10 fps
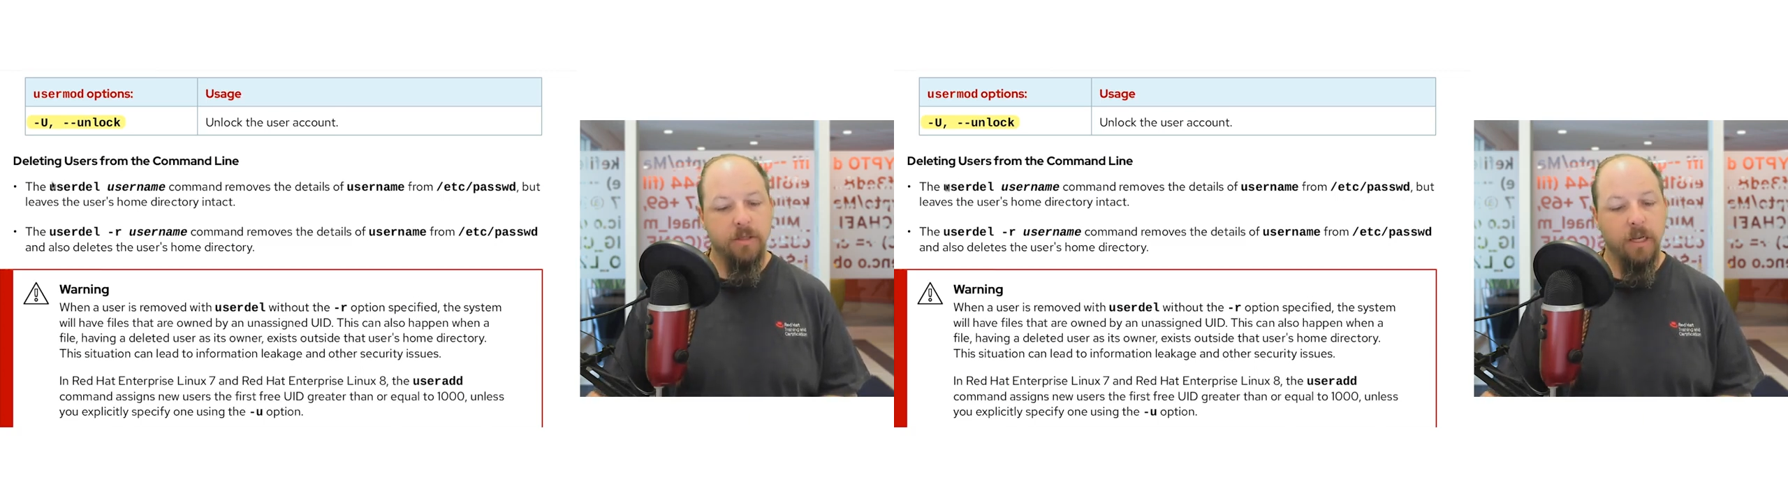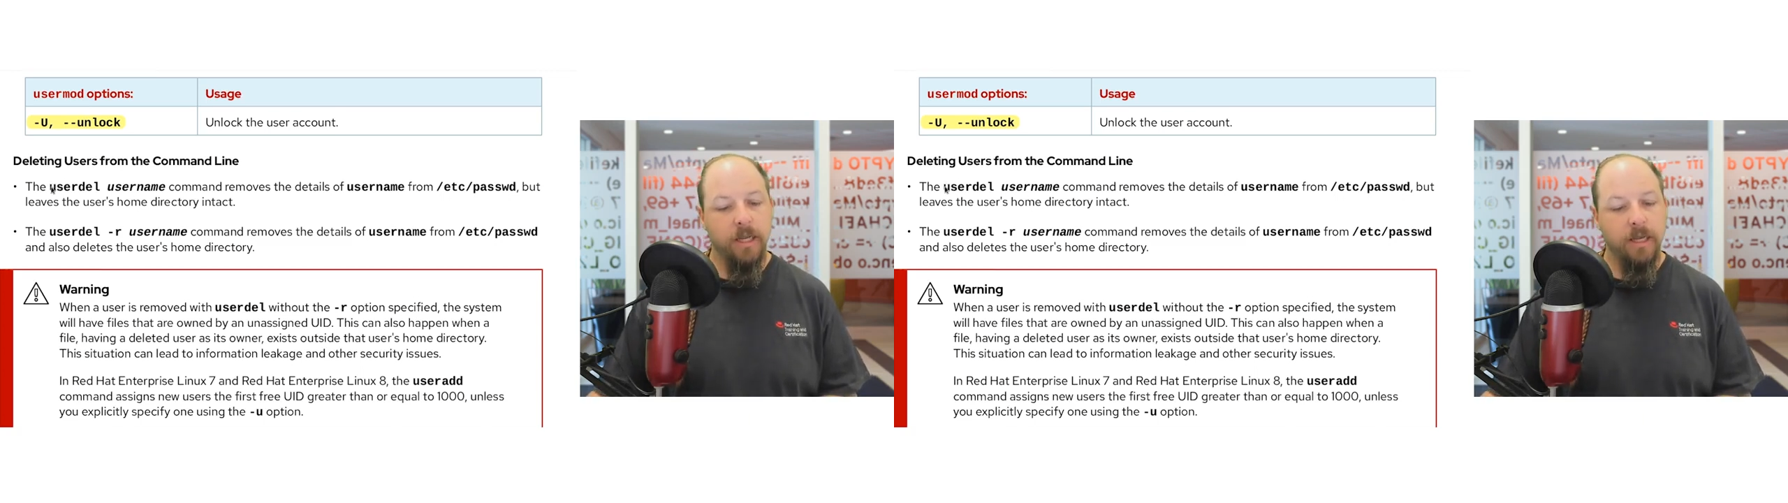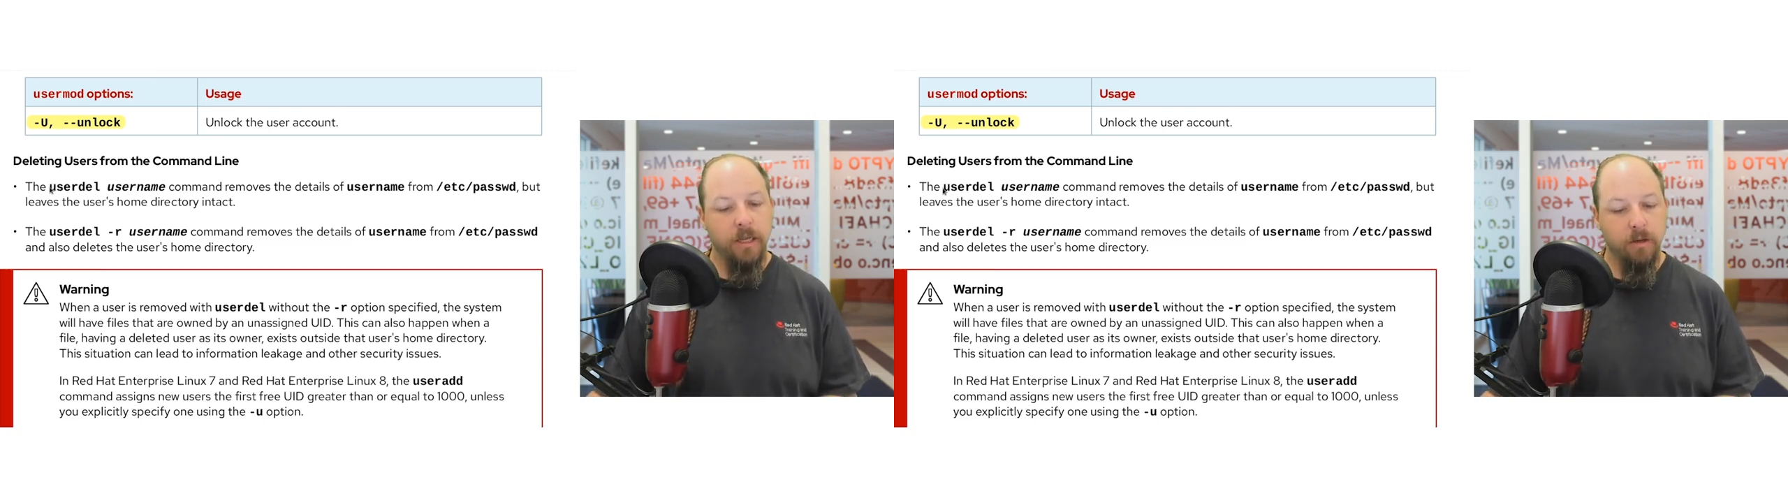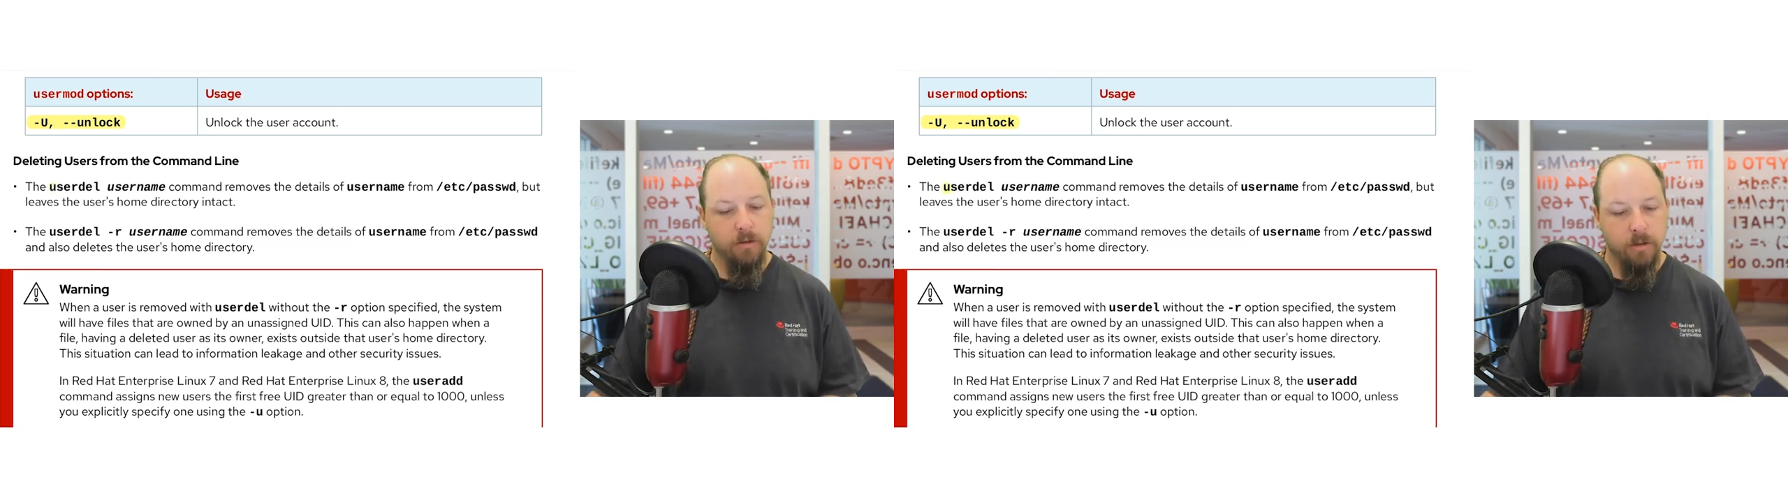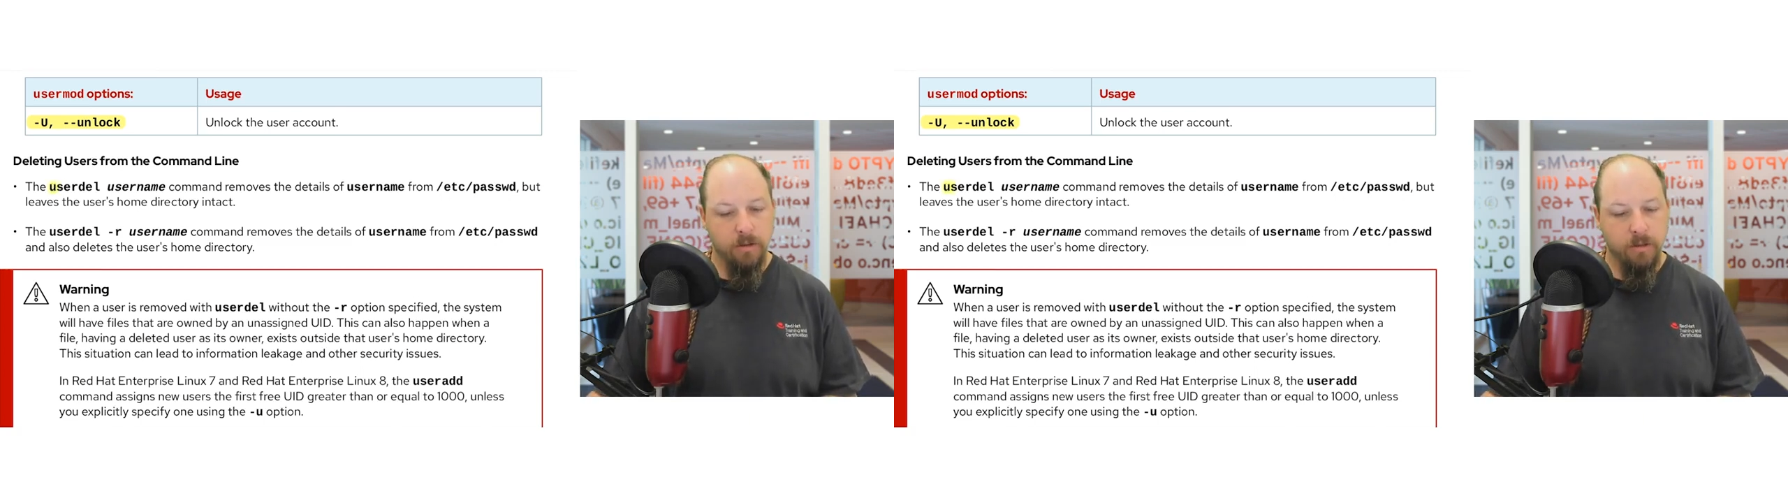delete
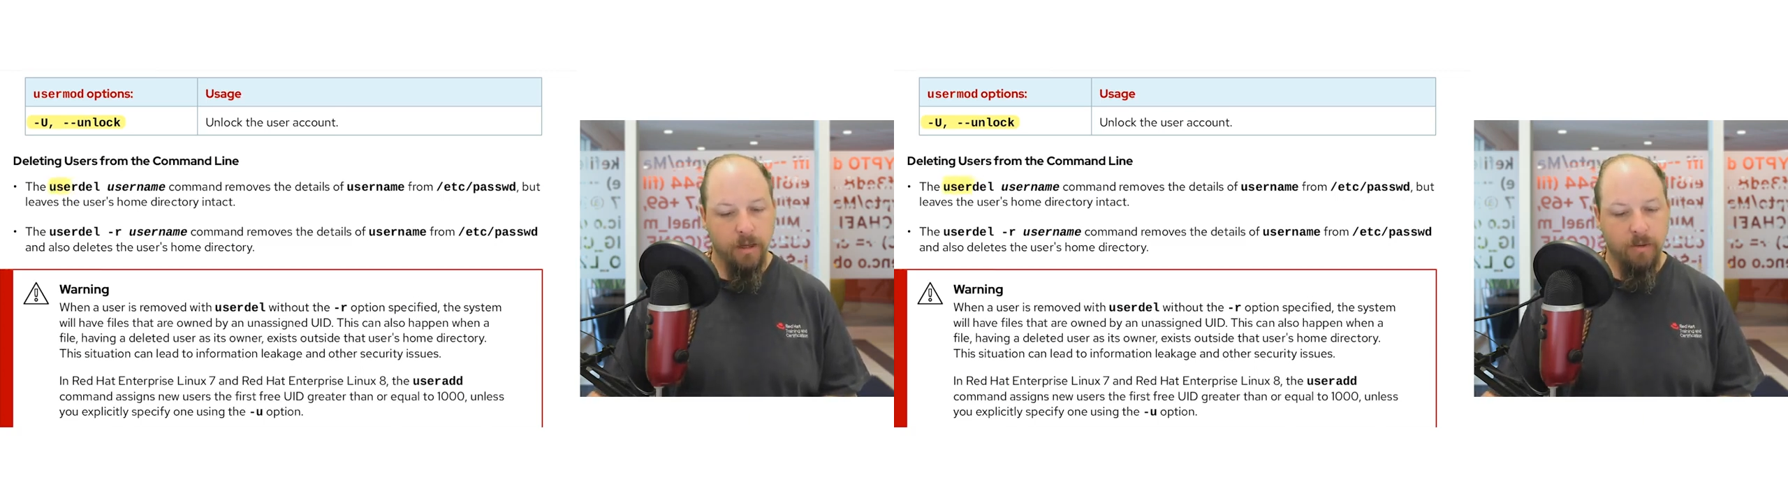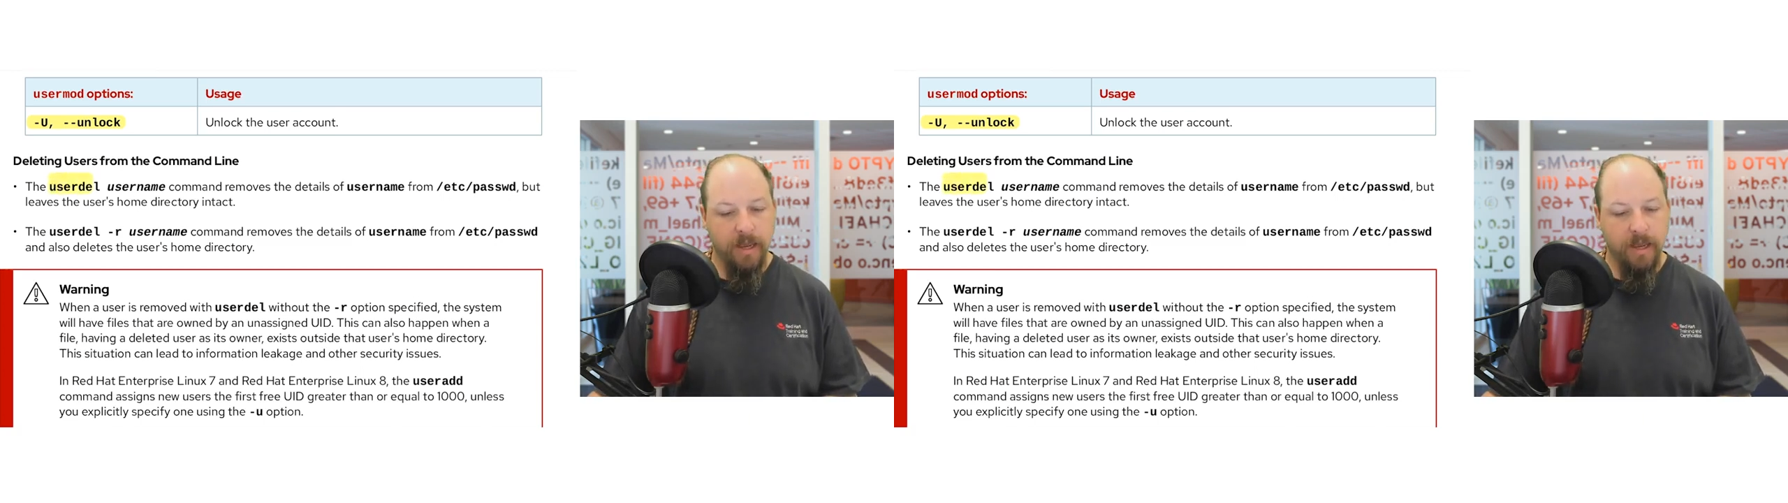users that